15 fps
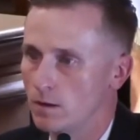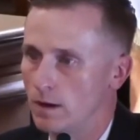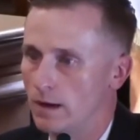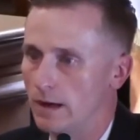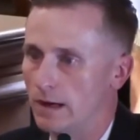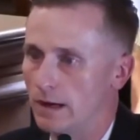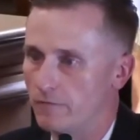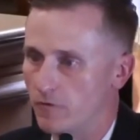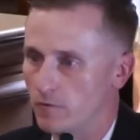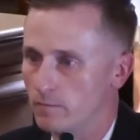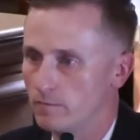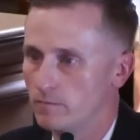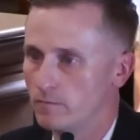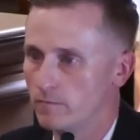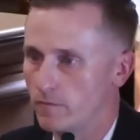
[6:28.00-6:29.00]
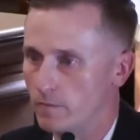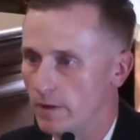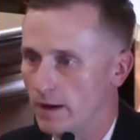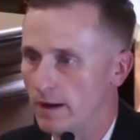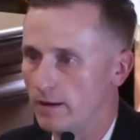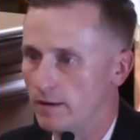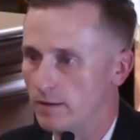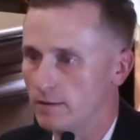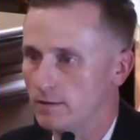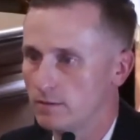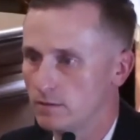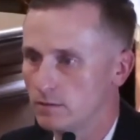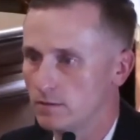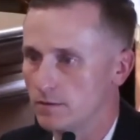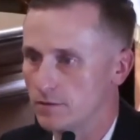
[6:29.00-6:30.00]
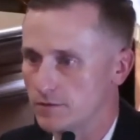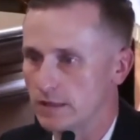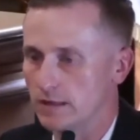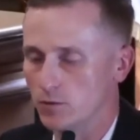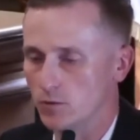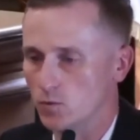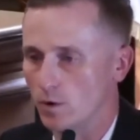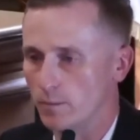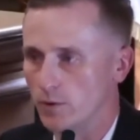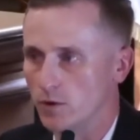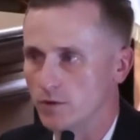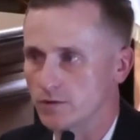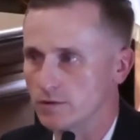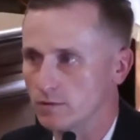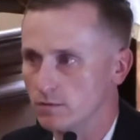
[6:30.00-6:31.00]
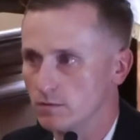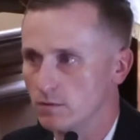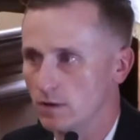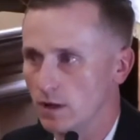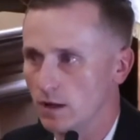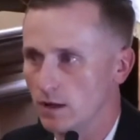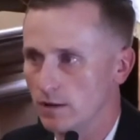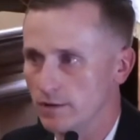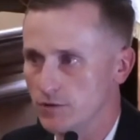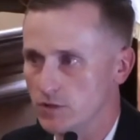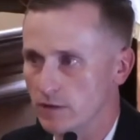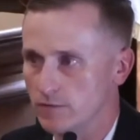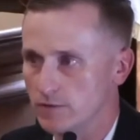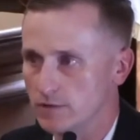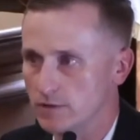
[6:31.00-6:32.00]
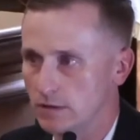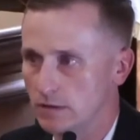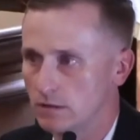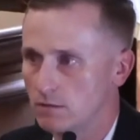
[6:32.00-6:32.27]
From my understanding, there was one person in the driver's seat.